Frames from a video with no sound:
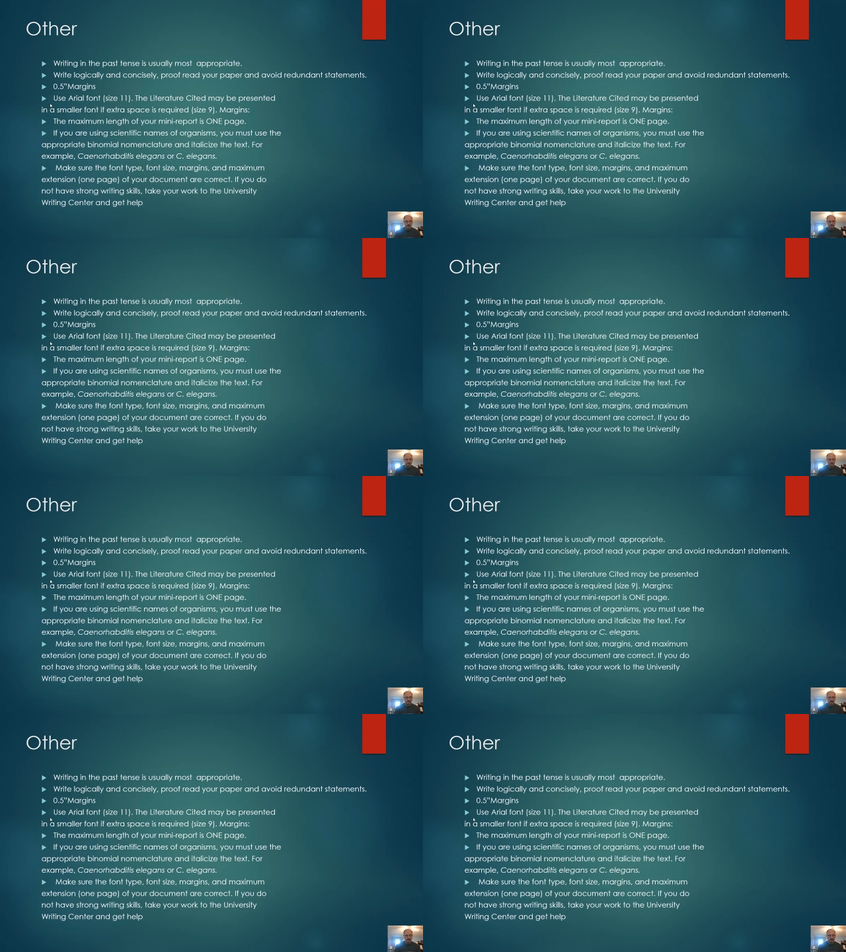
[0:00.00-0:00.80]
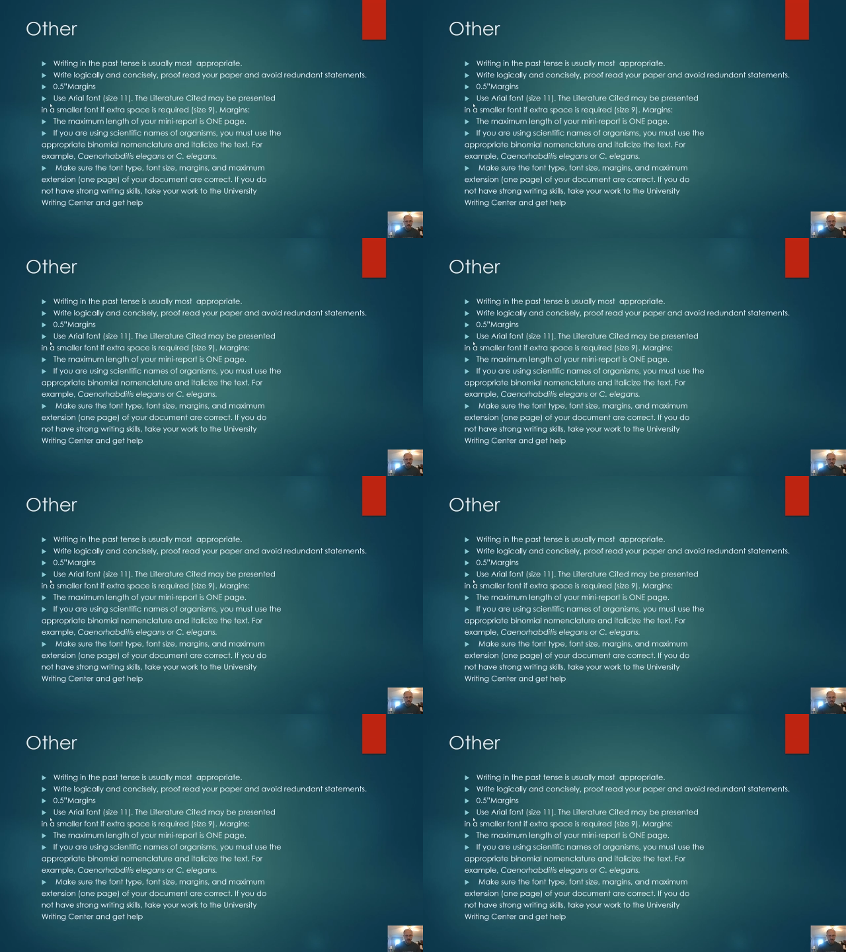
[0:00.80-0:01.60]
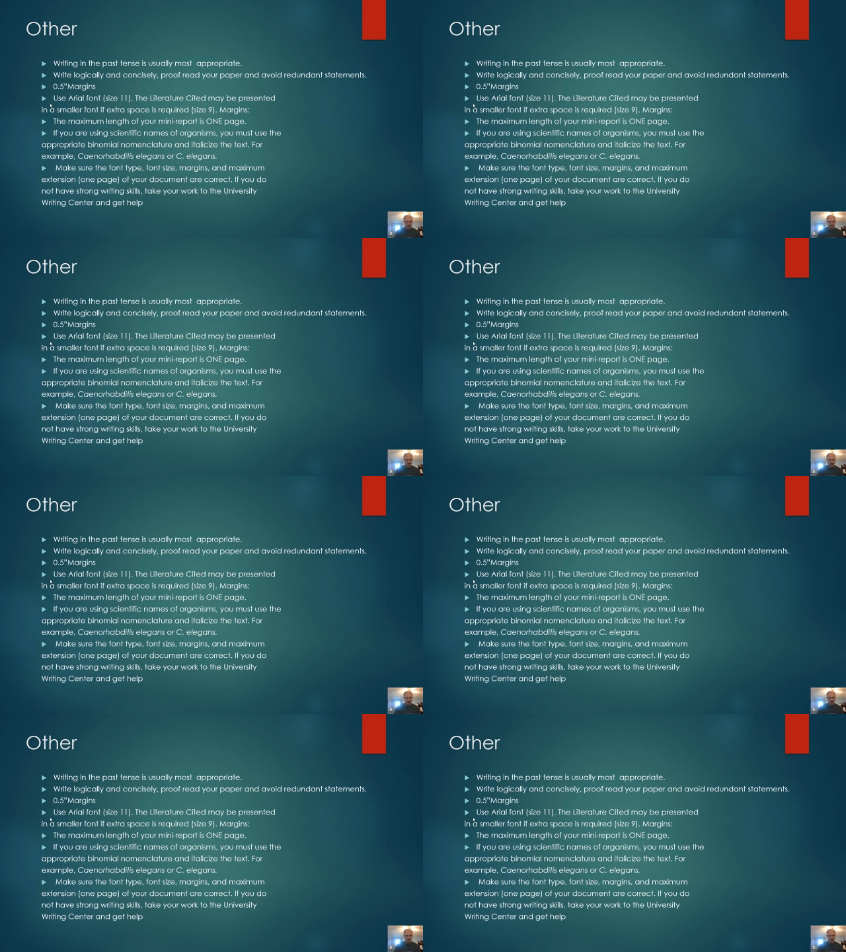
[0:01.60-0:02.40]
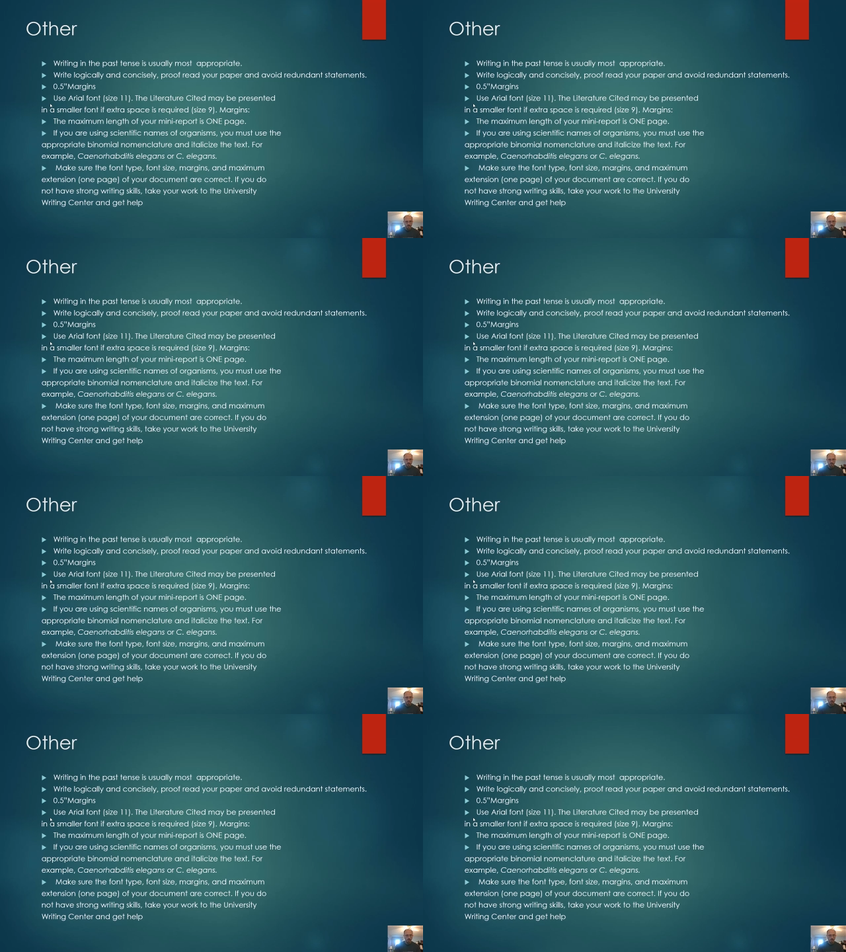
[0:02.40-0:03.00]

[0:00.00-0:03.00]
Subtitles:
(no speaker visible)